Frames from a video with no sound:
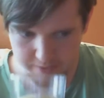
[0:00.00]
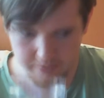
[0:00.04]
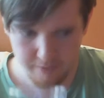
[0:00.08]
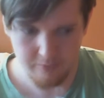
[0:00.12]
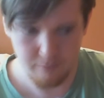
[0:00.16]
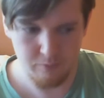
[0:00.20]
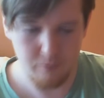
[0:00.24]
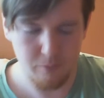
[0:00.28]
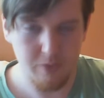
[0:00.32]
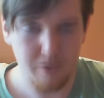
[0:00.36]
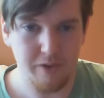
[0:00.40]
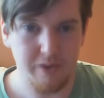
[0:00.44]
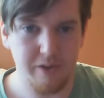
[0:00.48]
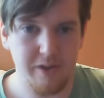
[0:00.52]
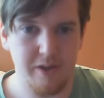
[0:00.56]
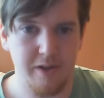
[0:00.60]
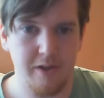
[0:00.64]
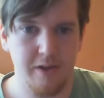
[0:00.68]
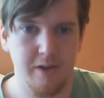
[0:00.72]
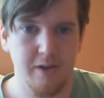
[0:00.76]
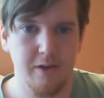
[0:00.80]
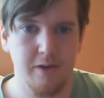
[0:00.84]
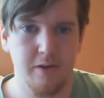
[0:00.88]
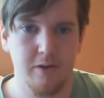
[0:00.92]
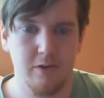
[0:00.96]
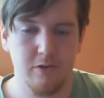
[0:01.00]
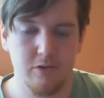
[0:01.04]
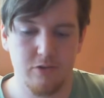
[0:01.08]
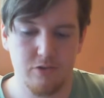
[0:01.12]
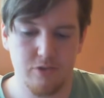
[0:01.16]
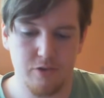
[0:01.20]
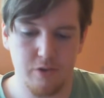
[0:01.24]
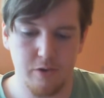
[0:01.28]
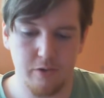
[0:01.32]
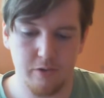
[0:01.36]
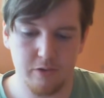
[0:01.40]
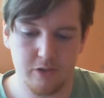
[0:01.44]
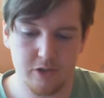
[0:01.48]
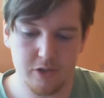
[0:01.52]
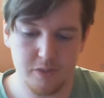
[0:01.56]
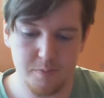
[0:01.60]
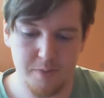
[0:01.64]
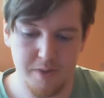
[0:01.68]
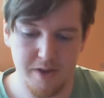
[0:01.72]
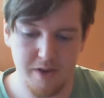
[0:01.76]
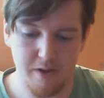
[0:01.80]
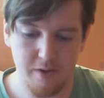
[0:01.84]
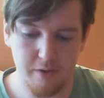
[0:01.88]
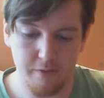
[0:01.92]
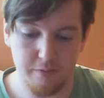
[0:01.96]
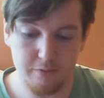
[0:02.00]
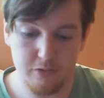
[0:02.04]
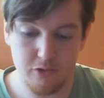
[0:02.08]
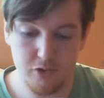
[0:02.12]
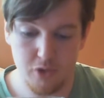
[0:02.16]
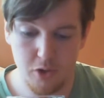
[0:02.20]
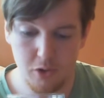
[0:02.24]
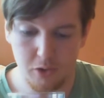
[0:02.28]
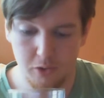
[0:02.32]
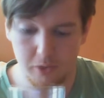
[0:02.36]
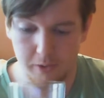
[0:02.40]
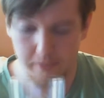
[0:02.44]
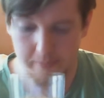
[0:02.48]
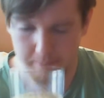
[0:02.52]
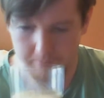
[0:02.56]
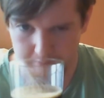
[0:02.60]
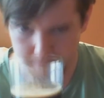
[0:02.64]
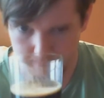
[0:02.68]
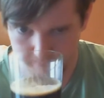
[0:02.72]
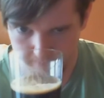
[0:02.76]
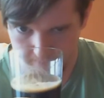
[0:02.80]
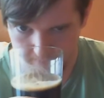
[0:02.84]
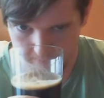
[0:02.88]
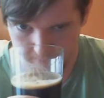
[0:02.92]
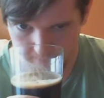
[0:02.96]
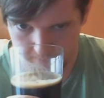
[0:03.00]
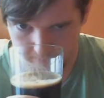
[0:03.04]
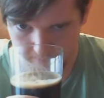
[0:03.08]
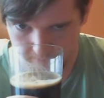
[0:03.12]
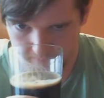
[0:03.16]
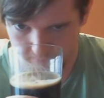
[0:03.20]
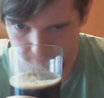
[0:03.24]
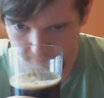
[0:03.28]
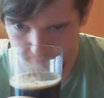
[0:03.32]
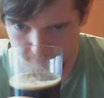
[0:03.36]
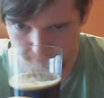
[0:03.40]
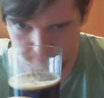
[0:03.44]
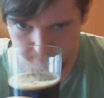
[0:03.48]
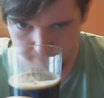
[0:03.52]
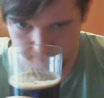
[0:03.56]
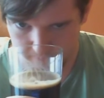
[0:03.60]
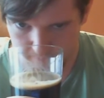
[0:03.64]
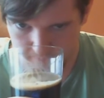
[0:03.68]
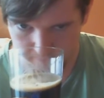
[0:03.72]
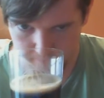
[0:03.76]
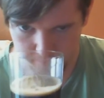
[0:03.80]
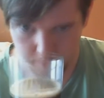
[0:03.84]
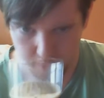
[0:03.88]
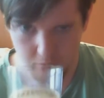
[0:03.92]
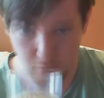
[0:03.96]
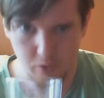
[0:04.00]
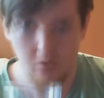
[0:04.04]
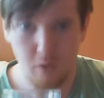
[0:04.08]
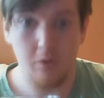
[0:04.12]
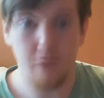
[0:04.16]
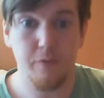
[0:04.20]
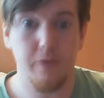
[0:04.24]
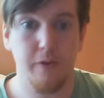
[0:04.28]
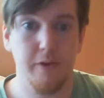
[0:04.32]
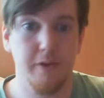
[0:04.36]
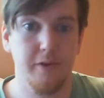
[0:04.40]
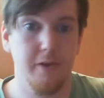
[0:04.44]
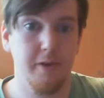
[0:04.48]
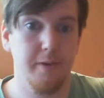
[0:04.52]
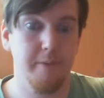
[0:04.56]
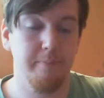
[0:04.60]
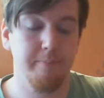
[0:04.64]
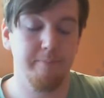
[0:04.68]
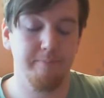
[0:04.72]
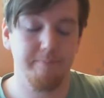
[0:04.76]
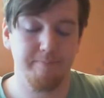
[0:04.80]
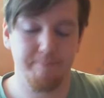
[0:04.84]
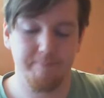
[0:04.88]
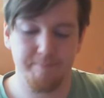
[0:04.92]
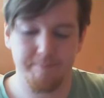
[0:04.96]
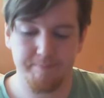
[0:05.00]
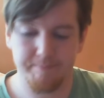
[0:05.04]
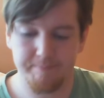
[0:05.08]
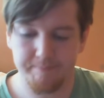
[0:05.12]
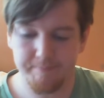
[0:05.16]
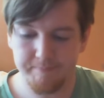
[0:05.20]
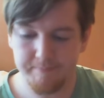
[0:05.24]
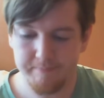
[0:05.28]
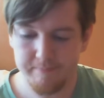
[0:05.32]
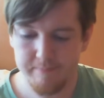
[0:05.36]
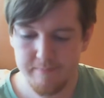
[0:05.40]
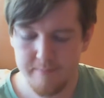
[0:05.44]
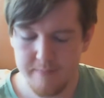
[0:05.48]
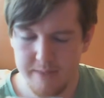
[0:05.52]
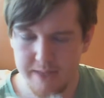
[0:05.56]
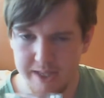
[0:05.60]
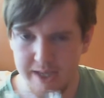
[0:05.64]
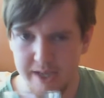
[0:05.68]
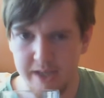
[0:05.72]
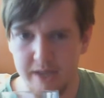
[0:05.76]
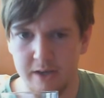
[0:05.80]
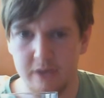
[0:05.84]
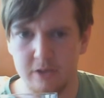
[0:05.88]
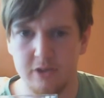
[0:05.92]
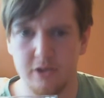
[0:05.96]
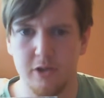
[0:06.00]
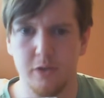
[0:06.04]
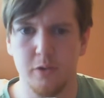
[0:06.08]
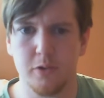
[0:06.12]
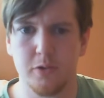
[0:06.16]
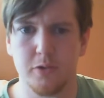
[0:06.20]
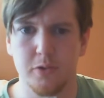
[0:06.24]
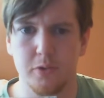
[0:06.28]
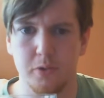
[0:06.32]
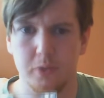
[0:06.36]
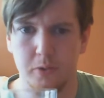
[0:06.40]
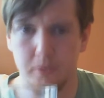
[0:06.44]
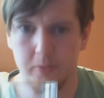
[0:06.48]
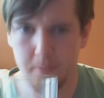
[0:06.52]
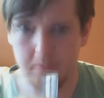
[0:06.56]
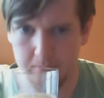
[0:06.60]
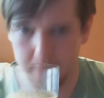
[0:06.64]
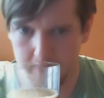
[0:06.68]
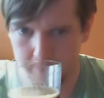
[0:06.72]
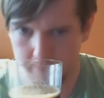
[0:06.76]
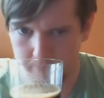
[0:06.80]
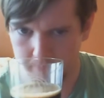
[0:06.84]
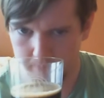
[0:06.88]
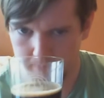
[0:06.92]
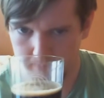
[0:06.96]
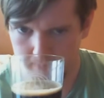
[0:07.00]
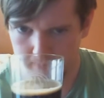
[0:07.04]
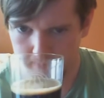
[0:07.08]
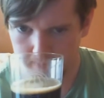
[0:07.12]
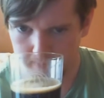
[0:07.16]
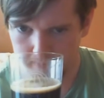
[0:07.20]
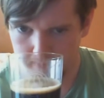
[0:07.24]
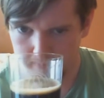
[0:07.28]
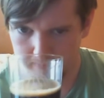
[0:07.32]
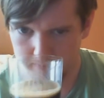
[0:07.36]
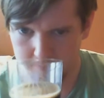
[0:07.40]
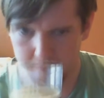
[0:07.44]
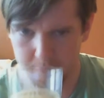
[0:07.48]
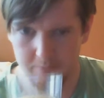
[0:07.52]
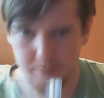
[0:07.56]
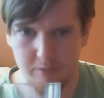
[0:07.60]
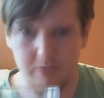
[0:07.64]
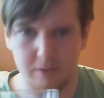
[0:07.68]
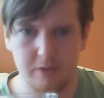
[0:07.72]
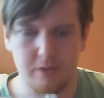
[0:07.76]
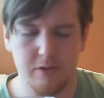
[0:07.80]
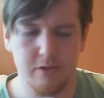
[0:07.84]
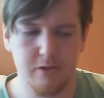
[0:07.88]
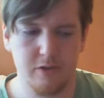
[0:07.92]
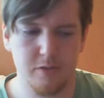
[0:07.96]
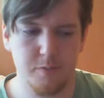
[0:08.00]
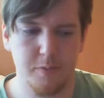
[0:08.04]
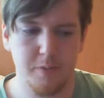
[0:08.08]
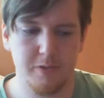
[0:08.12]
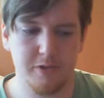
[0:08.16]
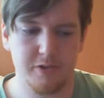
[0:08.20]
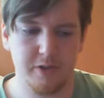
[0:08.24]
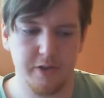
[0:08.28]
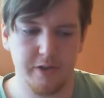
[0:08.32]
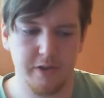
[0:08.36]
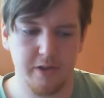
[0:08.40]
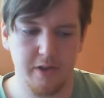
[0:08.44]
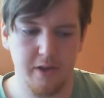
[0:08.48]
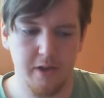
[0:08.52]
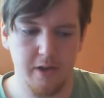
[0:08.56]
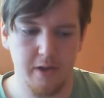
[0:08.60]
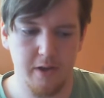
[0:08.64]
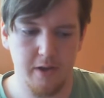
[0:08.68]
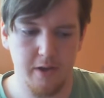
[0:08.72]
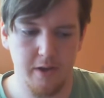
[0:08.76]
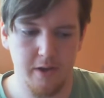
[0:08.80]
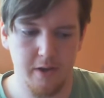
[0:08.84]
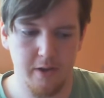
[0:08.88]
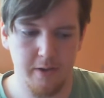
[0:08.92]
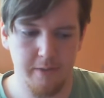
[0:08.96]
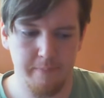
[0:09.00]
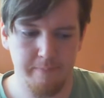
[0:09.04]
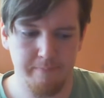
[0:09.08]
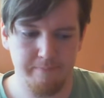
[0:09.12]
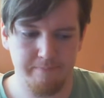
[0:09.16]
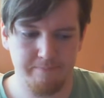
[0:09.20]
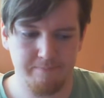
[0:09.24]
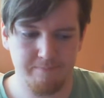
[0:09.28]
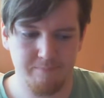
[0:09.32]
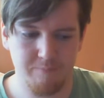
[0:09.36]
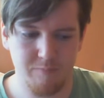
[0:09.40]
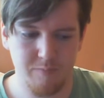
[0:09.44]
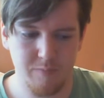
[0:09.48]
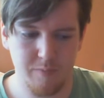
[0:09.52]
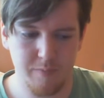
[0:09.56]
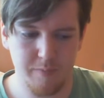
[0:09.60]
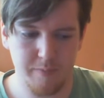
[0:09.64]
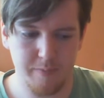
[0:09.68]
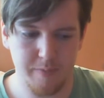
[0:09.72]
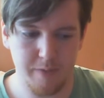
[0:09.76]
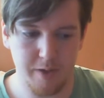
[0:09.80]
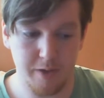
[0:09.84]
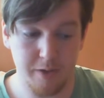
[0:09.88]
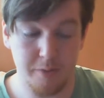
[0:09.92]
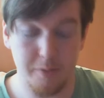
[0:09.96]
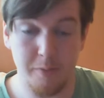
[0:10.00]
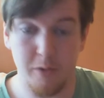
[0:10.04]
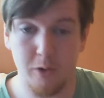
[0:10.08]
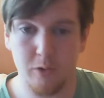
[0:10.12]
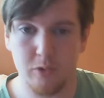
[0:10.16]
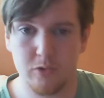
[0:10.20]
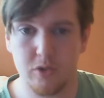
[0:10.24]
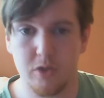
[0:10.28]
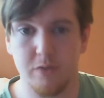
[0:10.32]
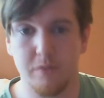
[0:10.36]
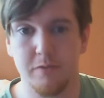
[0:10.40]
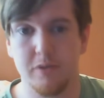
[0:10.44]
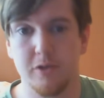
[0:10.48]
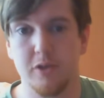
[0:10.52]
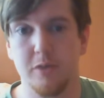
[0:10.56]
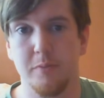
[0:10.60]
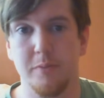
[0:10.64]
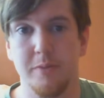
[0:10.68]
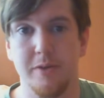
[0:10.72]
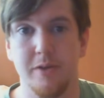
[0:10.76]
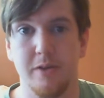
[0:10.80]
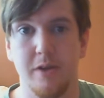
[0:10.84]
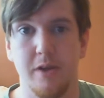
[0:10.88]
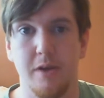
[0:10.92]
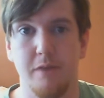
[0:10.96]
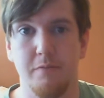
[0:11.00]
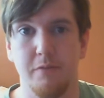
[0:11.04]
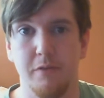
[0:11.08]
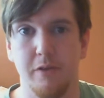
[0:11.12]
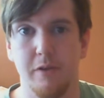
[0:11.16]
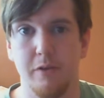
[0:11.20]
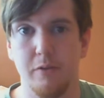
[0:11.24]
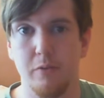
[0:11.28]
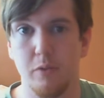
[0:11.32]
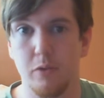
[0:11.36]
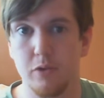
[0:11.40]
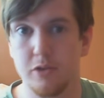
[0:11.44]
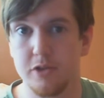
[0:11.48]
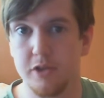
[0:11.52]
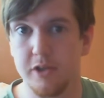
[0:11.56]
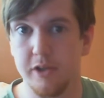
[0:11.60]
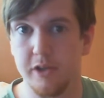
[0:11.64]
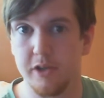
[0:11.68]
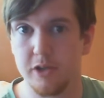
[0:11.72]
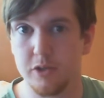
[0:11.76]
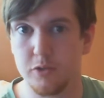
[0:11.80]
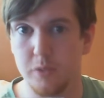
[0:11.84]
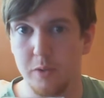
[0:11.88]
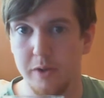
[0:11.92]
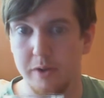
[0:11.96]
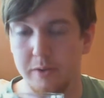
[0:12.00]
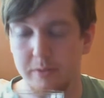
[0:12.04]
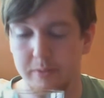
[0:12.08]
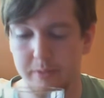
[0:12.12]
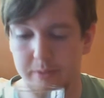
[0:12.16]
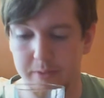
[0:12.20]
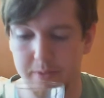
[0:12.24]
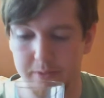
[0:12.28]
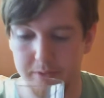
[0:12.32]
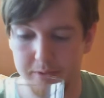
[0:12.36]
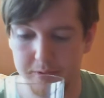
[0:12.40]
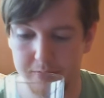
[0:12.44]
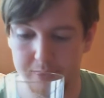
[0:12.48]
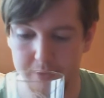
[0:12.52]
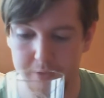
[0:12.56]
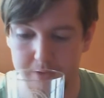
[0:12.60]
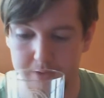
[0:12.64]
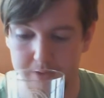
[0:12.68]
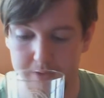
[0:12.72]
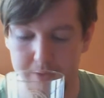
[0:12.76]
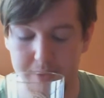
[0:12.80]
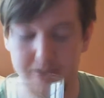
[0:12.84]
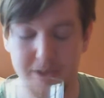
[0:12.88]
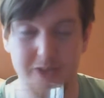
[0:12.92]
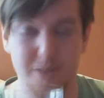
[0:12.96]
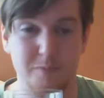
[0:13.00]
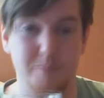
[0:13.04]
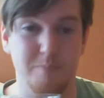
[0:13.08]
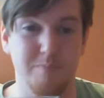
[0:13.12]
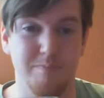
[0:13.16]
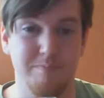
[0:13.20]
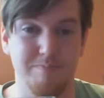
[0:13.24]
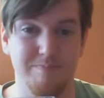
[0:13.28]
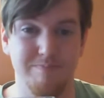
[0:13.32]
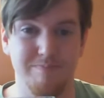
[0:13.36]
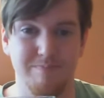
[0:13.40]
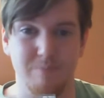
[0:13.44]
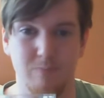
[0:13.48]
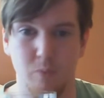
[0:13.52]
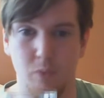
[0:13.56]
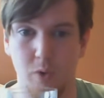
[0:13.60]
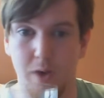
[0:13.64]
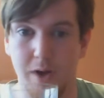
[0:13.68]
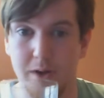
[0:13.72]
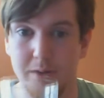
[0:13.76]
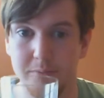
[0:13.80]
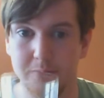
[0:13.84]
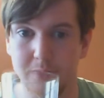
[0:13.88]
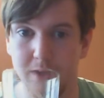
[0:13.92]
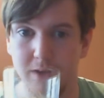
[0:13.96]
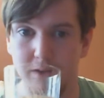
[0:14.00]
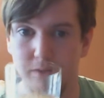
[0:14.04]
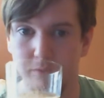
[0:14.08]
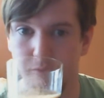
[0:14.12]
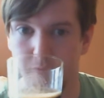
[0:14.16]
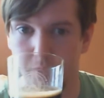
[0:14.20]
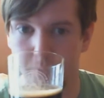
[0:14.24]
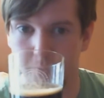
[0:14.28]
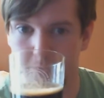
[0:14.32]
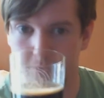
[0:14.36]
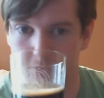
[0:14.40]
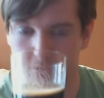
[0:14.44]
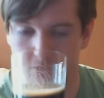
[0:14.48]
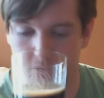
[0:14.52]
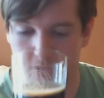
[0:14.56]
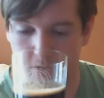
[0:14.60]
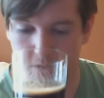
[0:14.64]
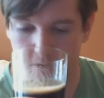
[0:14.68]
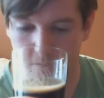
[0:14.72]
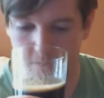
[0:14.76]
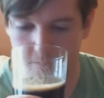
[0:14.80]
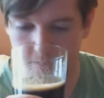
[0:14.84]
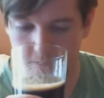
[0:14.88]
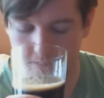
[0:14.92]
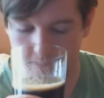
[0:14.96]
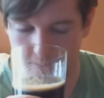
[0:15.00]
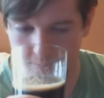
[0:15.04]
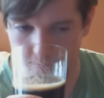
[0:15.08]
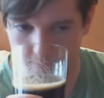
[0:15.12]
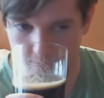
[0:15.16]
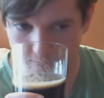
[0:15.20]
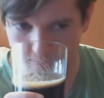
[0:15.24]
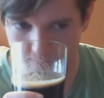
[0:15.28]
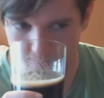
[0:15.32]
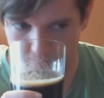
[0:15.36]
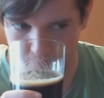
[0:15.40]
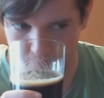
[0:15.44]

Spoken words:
really strong smell of chocolate, coffee to it, and it's also, it smells like the malt's obviously being heavily roasted as well. That's what I'm getting from it straight away anyway.